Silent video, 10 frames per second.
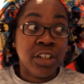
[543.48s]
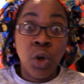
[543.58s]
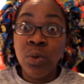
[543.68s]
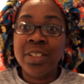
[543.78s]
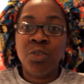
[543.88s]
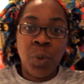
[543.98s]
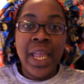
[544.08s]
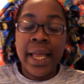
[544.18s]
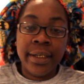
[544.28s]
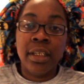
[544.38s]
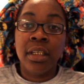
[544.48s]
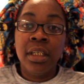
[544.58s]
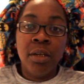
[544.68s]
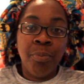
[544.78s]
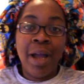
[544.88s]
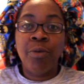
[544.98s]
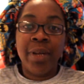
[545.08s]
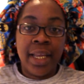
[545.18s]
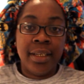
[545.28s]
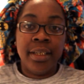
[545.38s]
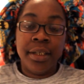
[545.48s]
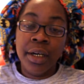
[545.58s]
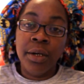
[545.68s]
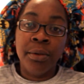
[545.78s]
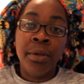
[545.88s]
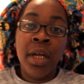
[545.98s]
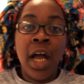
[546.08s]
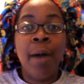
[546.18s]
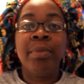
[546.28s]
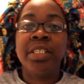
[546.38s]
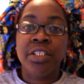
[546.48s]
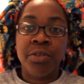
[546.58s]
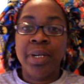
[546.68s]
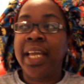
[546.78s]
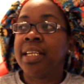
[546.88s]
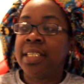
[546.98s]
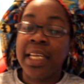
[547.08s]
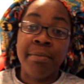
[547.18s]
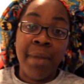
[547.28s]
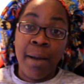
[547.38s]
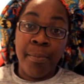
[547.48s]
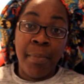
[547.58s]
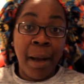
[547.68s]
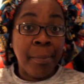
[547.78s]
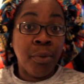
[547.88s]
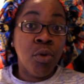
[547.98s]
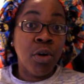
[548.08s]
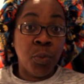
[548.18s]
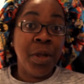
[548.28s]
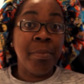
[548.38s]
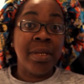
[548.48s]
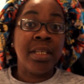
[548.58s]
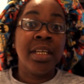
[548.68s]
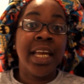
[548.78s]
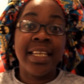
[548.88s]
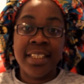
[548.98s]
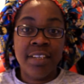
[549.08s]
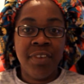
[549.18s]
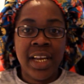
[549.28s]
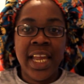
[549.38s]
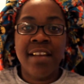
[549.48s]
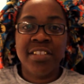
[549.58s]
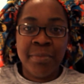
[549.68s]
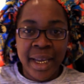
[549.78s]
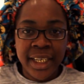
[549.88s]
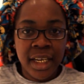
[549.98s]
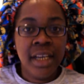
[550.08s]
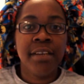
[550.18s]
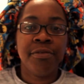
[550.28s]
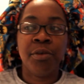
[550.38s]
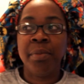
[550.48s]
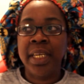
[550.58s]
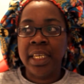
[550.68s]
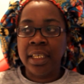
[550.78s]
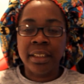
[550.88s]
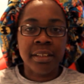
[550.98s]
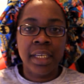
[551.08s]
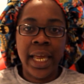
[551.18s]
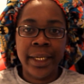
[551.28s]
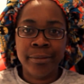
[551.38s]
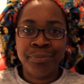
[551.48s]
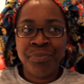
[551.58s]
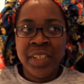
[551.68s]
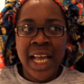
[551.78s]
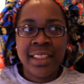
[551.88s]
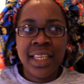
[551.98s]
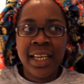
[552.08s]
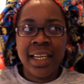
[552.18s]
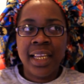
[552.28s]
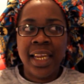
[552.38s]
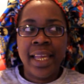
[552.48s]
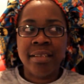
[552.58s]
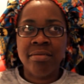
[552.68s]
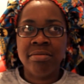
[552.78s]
Lowe's is way out there by where I need to go, I'm gonna just go ahead and take my board with me and see if I can have somebody cut it for me. Until like, I think I got like